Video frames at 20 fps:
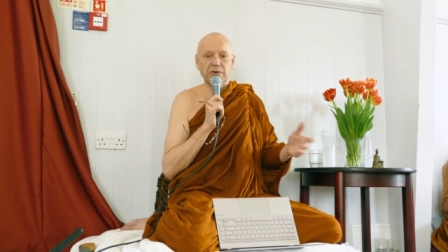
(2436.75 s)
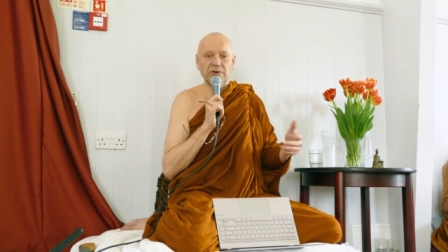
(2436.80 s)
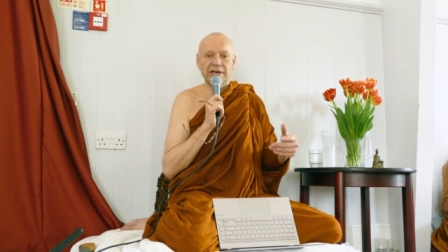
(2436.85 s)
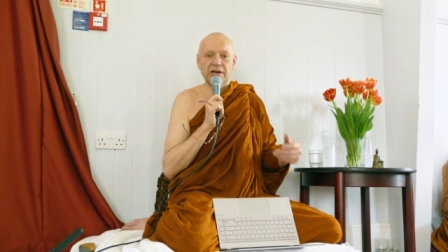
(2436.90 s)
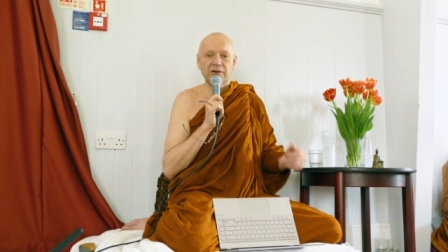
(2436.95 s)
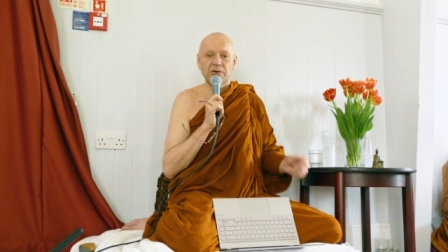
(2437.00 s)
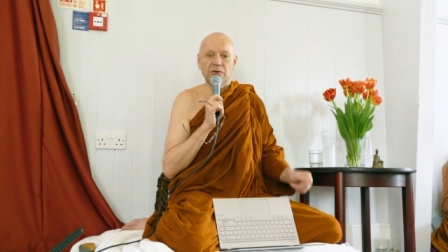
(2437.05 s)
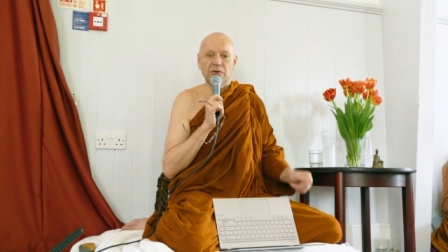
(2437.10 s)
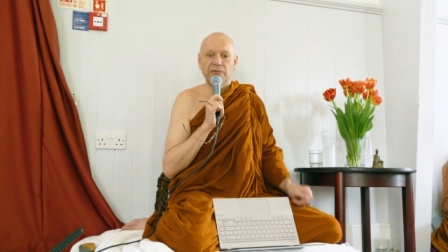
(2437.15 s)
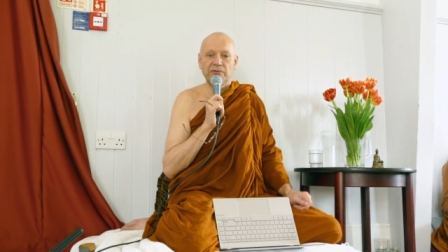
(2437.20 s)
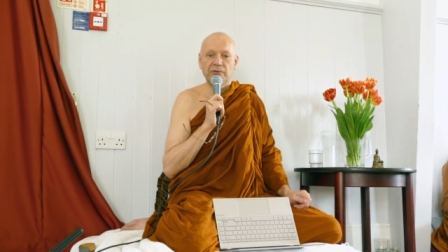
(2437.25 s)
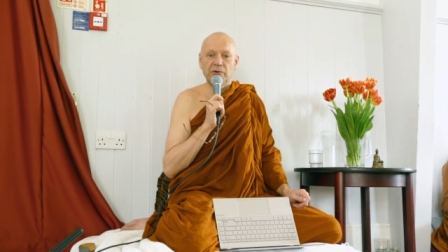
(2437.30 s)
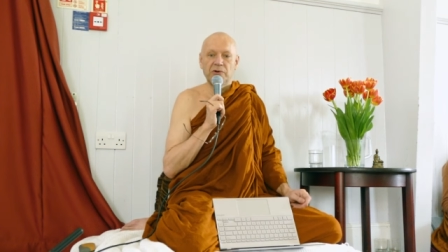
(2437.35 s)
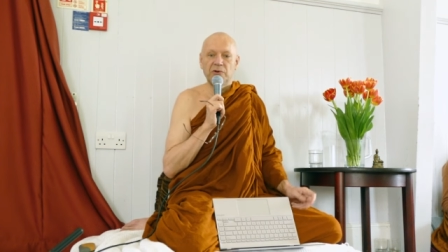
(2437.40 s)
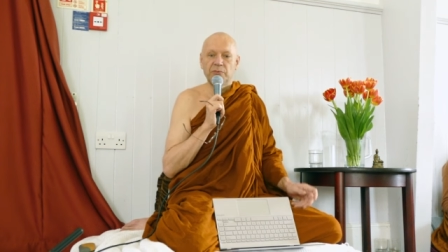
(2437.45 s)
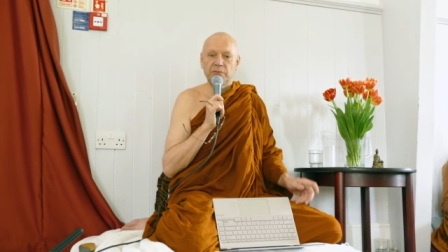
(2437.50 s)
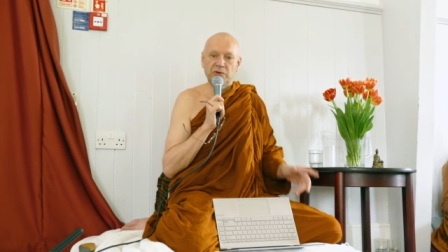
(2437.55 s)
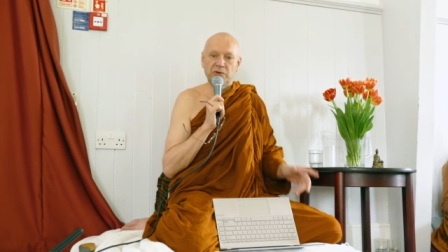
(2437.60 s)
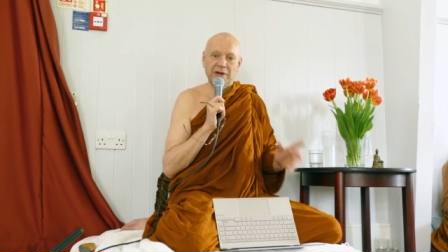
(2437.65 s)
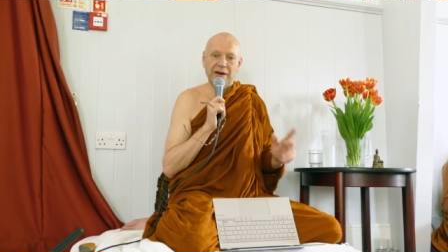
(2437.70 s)
you can go
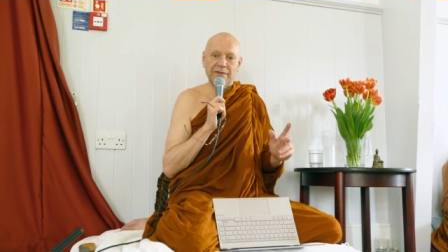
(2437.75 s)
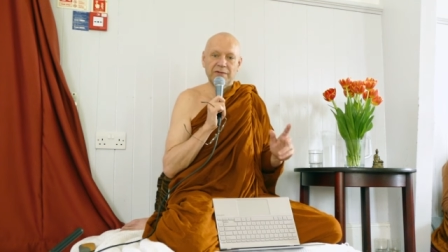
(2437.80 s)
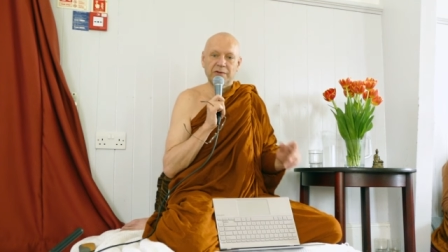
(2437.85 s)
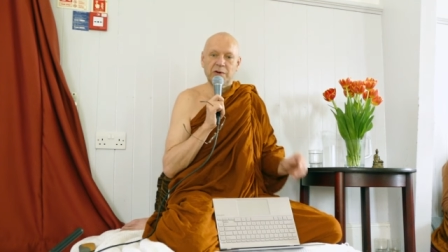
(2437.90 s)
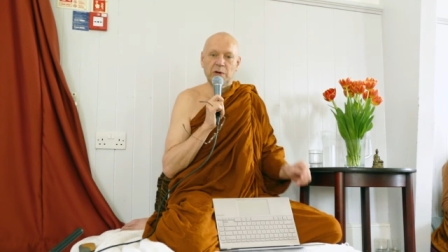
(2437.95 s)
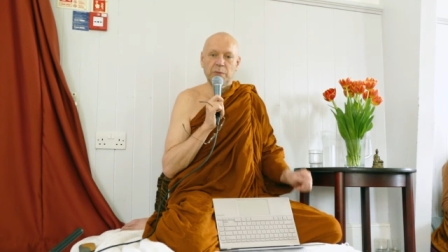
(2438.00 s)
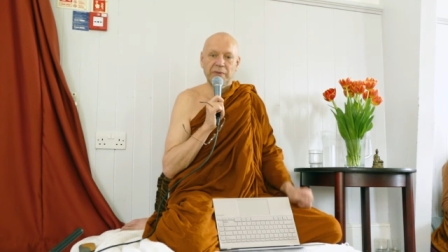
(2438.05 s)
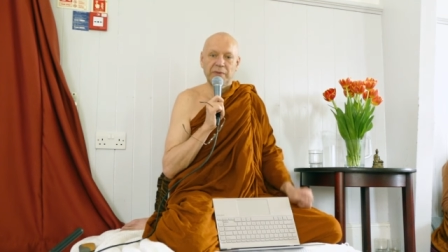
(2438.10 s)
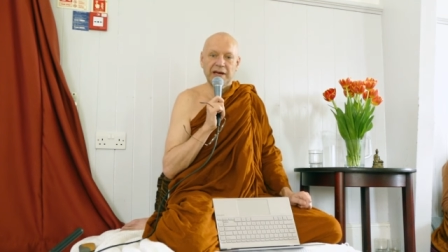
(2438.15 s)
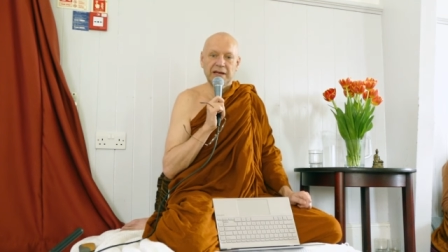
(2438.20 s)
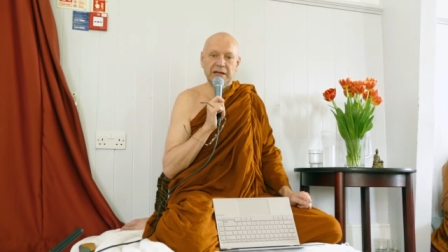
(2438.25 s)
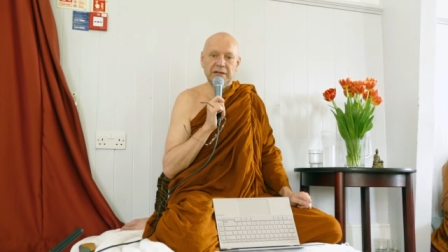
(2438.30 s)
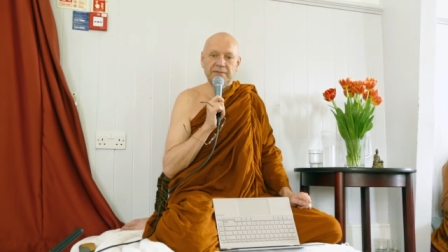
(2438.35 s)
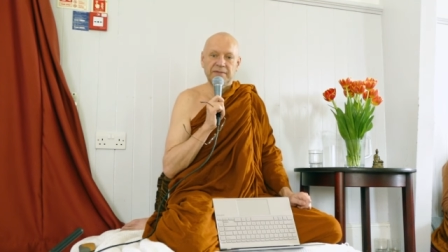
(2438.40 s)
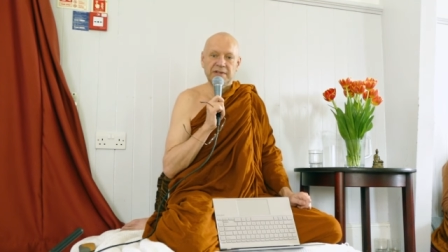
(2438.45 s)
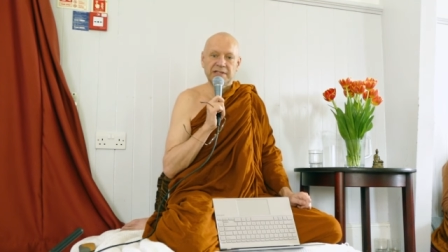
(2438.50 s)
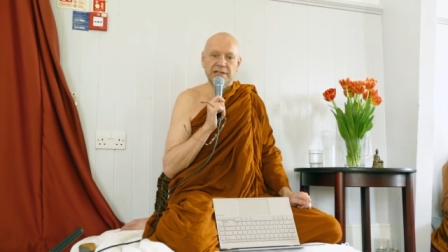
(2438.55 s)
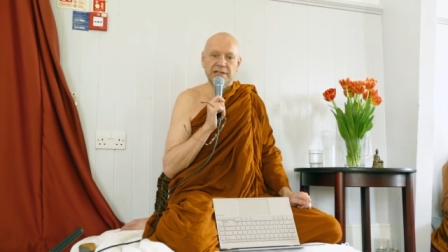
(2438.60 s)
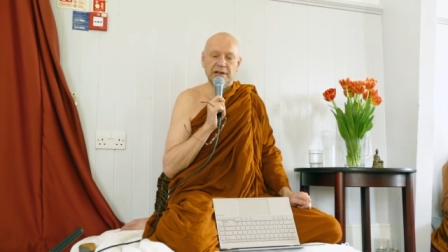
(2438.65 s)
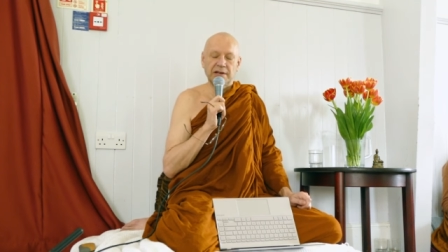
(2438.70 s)
forth, but you have to come back and
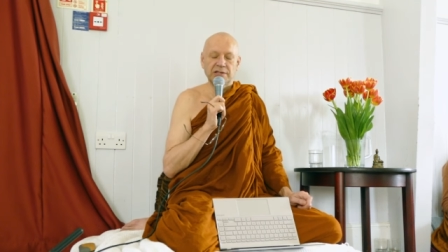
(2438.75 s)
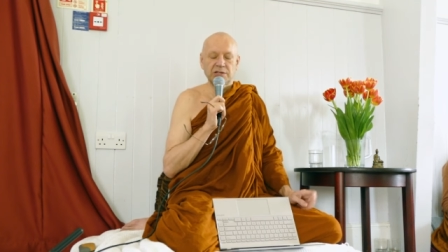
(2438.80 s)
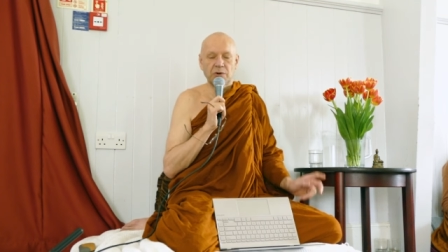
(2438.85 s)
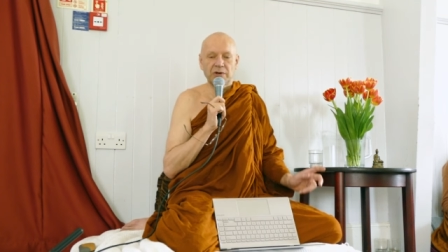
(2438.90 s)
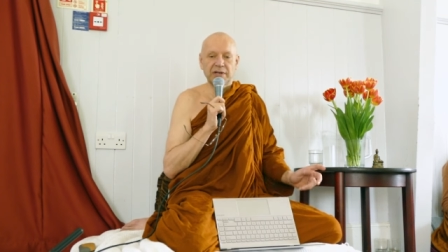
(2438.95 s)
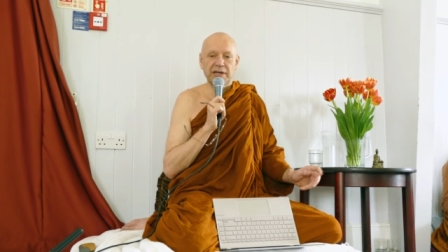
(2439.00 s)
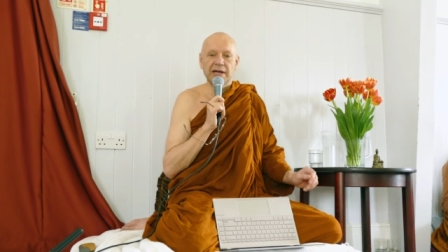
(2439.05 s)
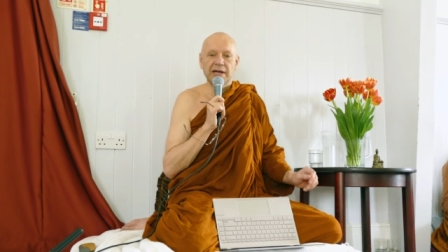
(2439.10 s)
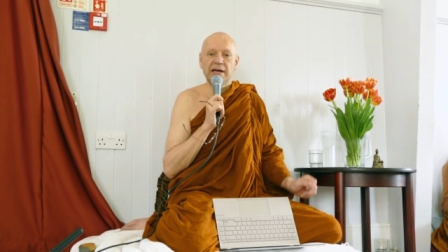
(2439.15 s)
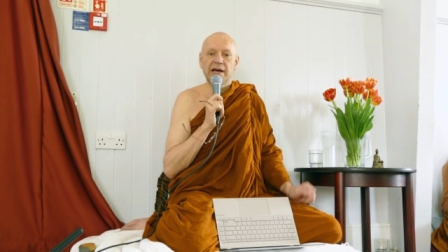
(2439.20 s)
visit us. Okay,